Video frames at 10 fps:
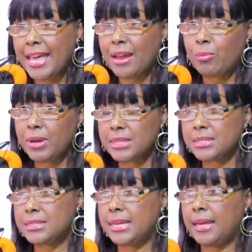And I wanted
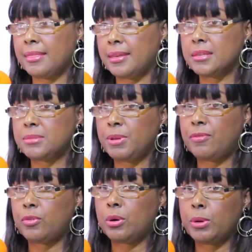to say this
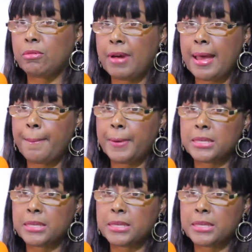before we wrap,